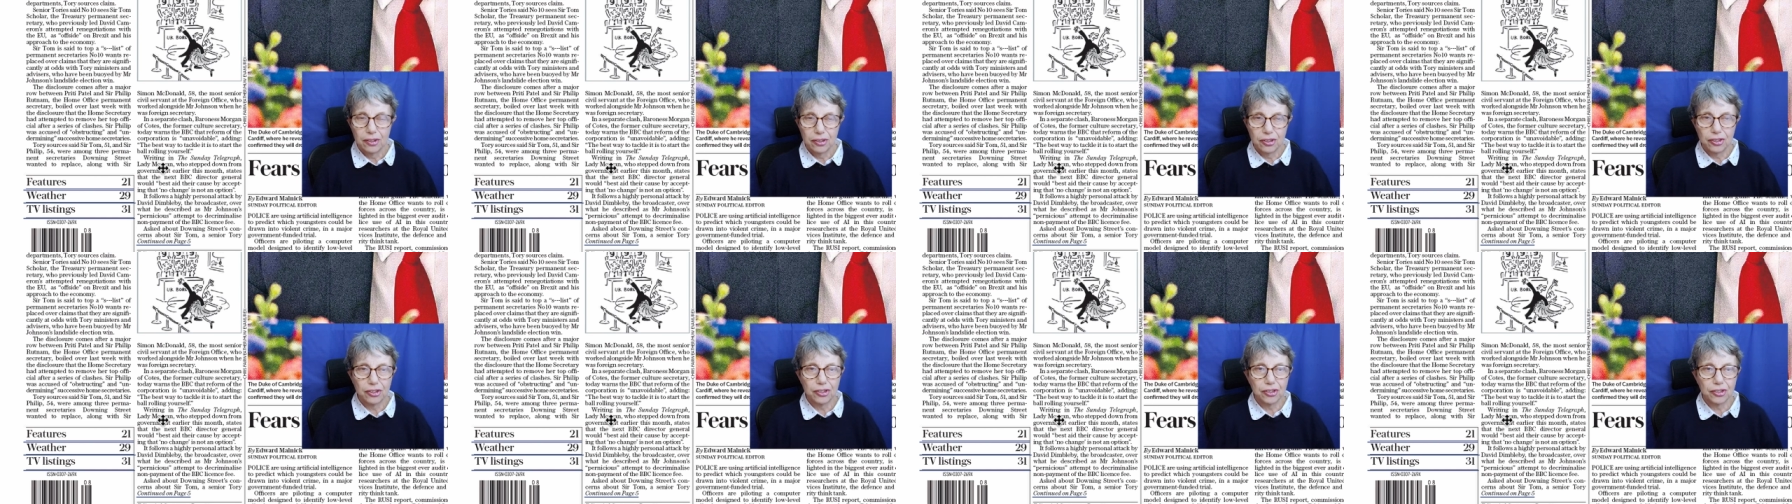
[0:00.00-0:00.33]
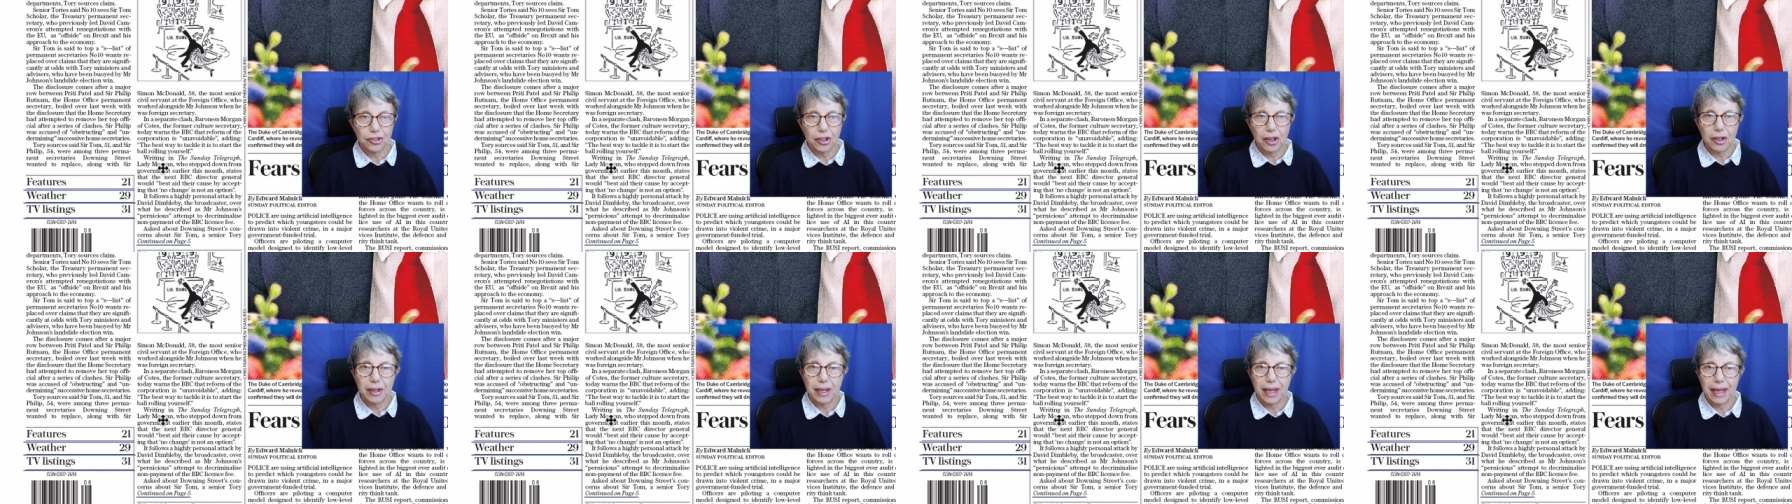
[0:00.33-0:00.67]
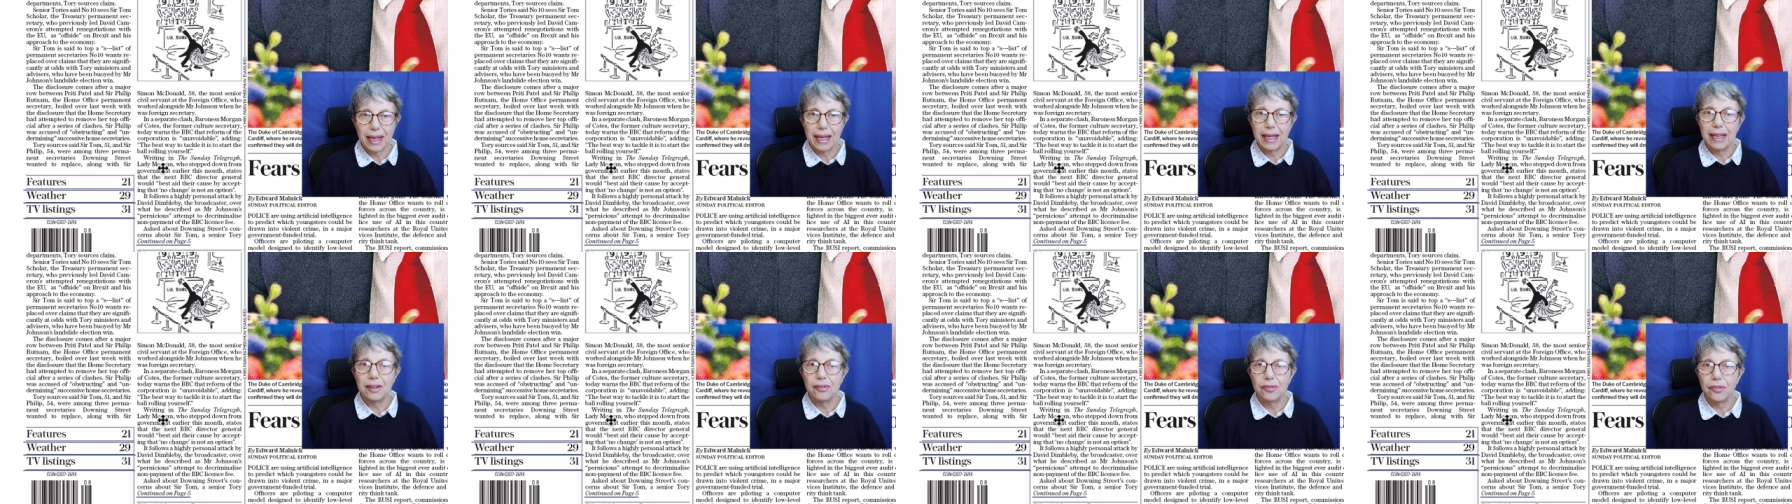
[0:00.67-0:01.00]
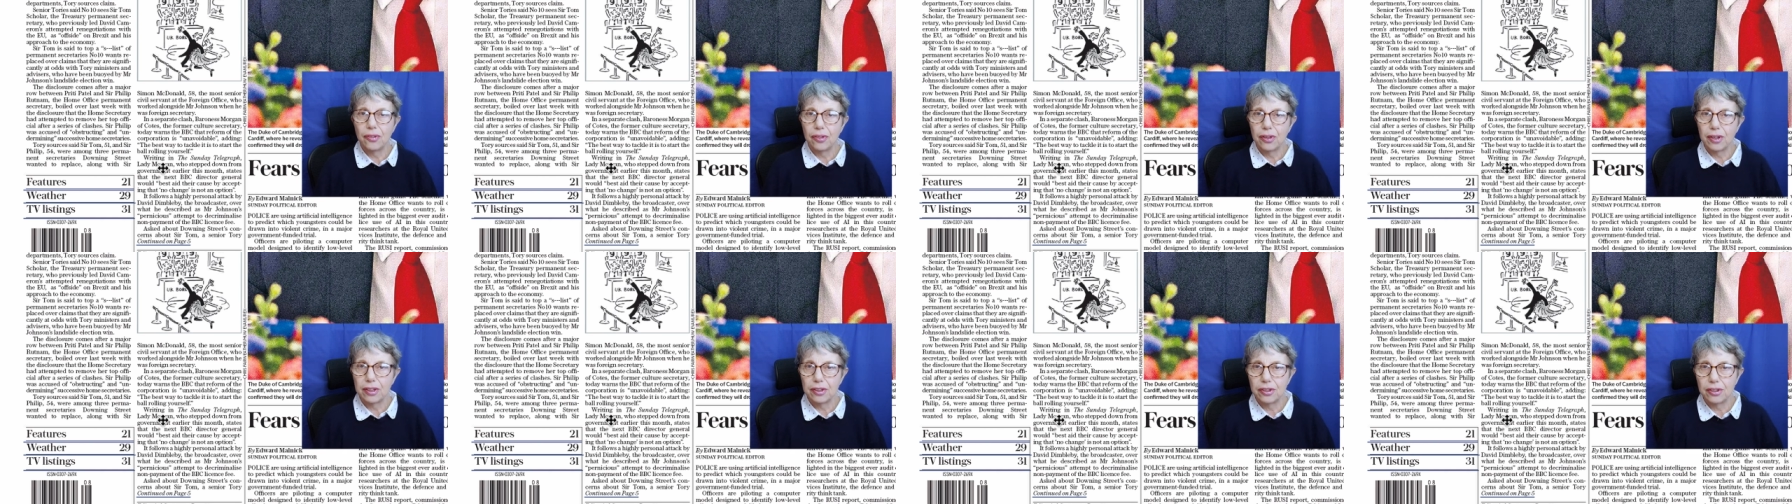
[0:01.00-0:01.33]
stuck
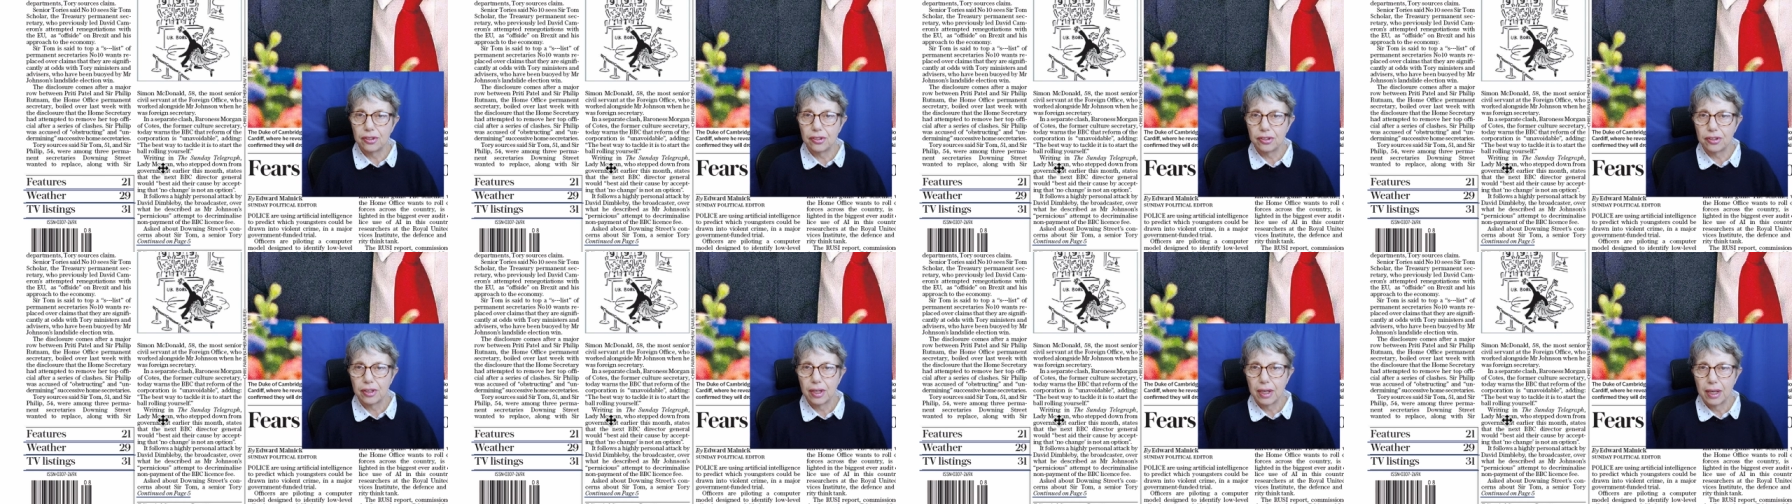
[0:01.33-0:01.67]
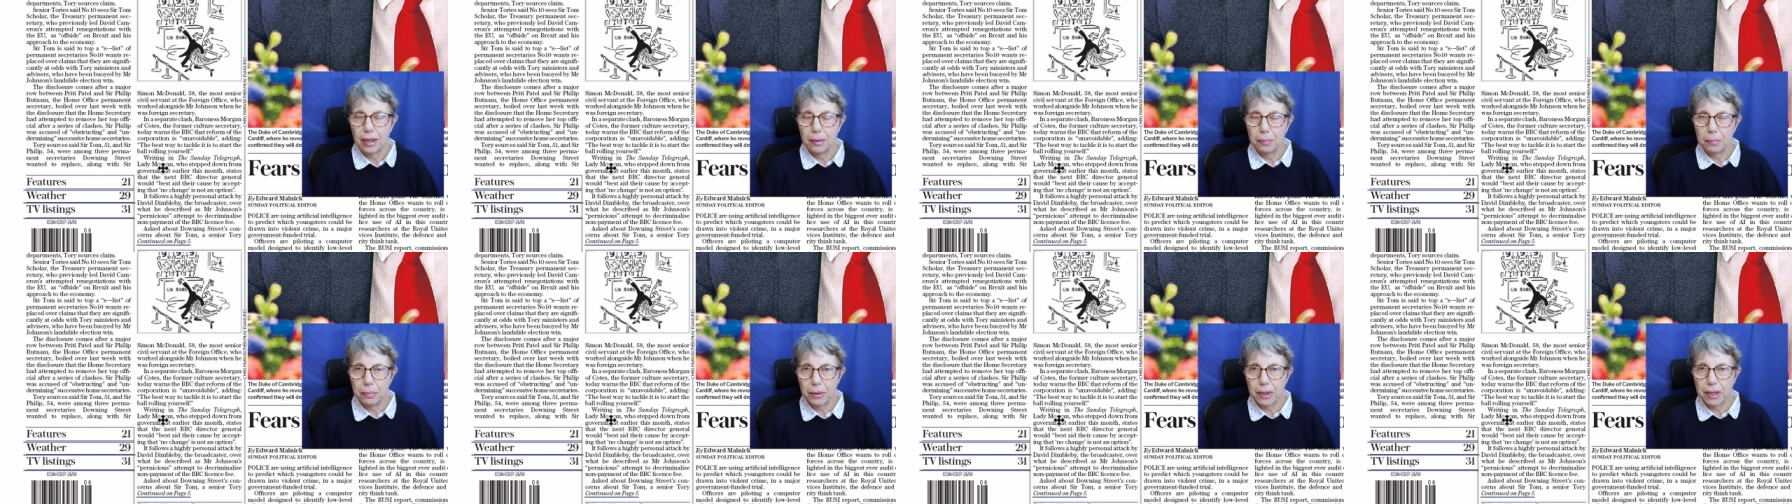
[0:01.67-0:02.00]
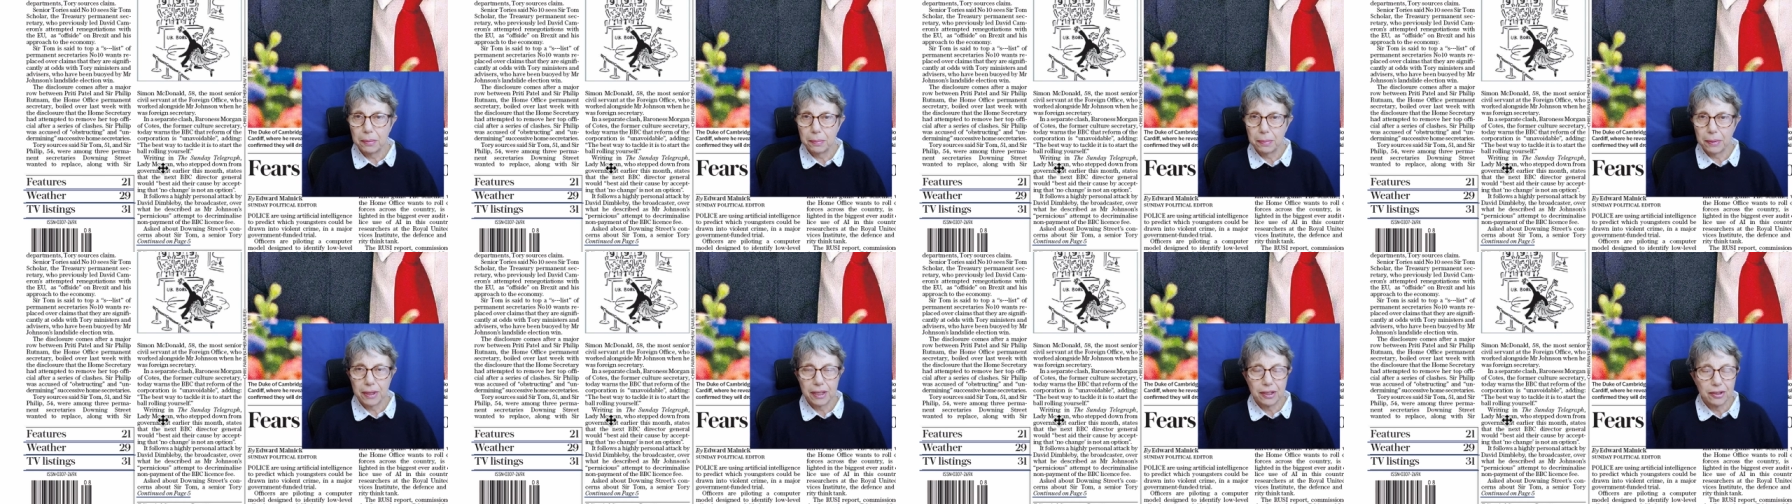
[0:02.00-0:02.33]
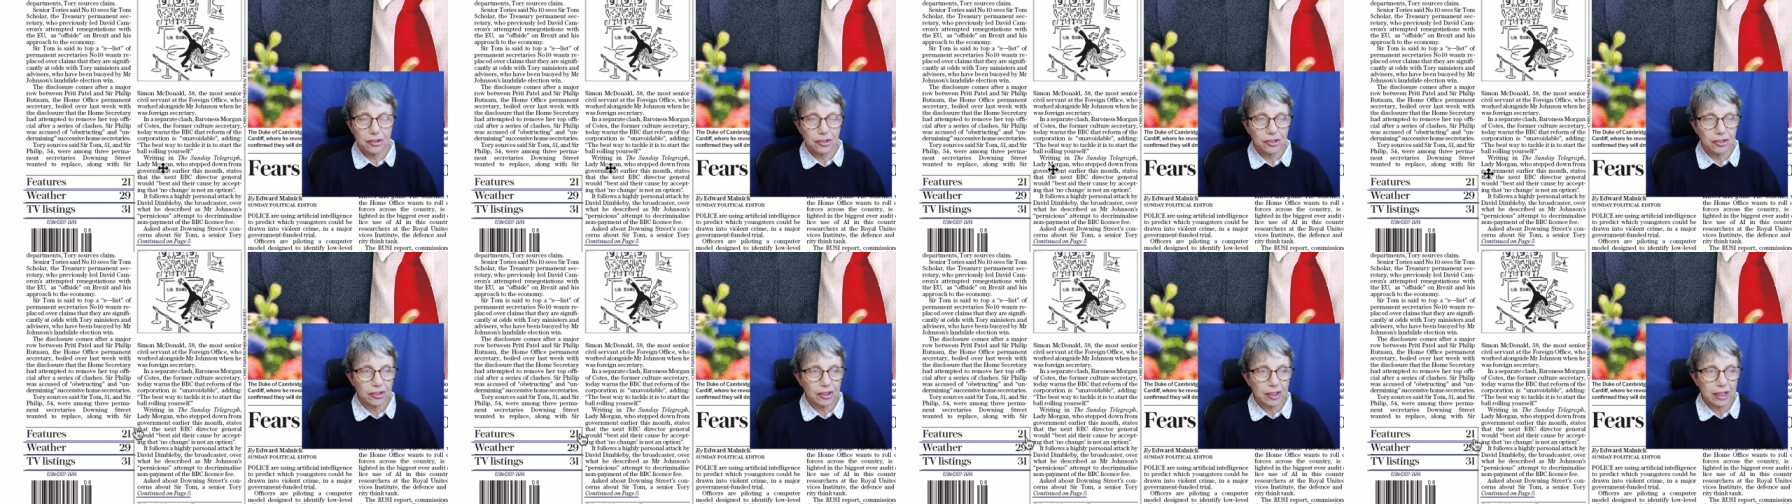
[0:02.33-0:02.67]
in this
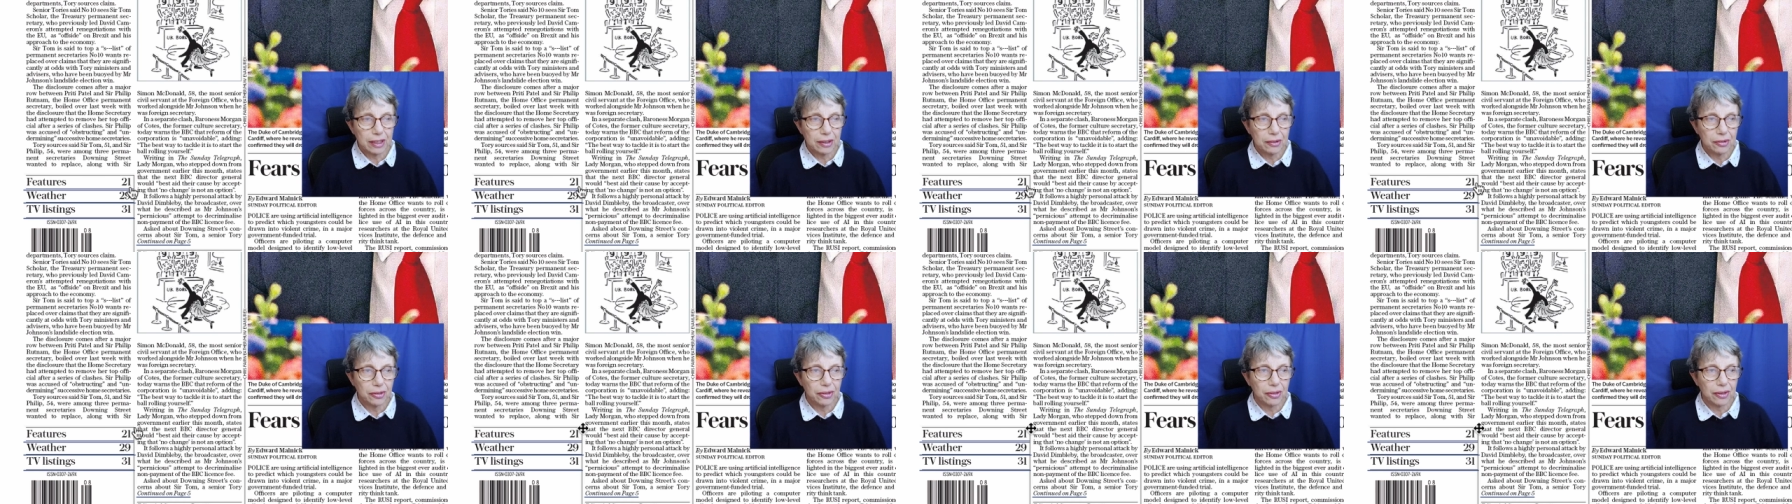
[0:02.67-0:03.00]
BBC